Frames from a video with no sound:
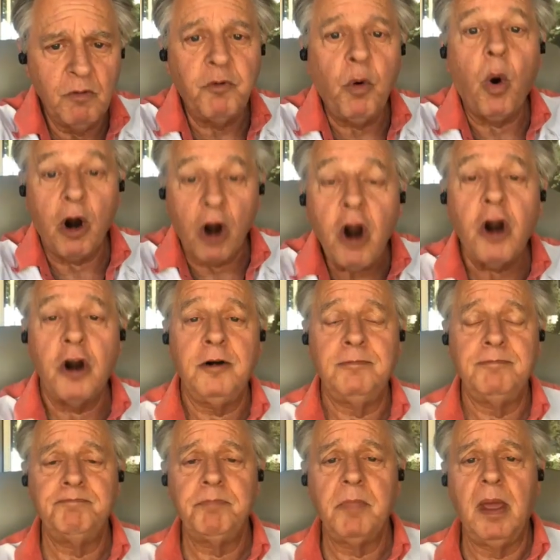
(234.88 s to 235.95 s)
for her,
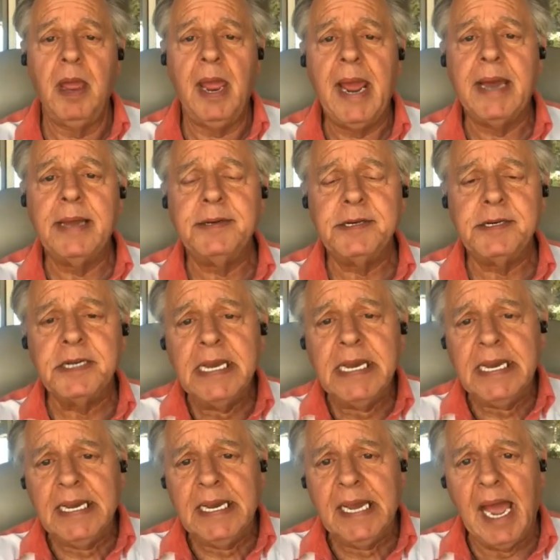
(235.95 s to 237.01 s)
and
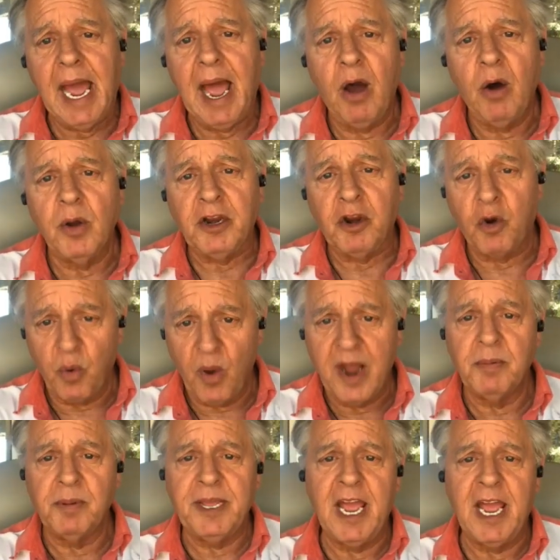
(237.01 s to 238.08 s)
how
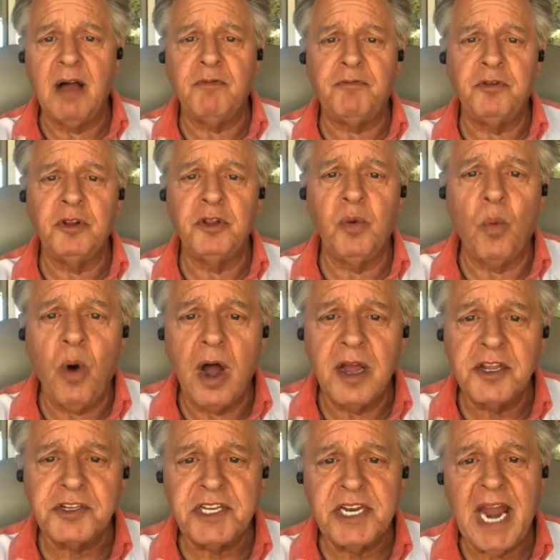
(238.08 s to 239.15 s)
incredibly helpful it
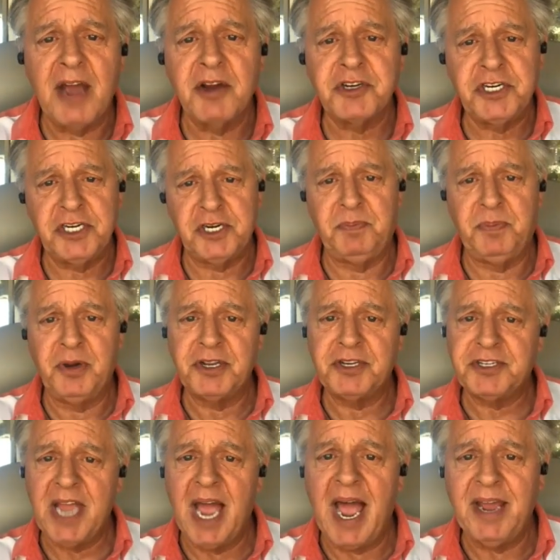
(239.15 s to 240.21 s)
was, and how she could put
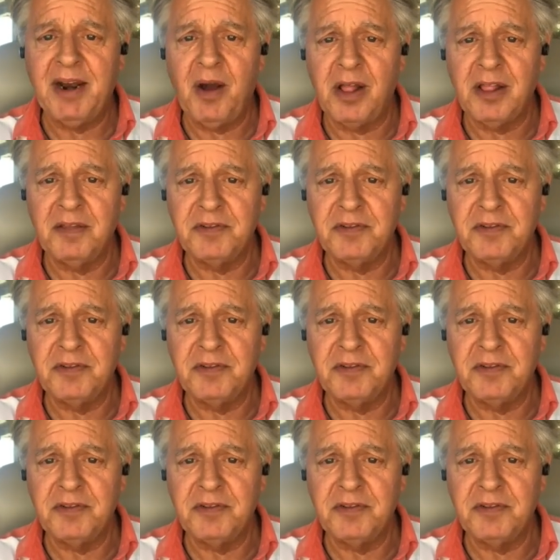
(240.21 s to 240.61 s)
aside all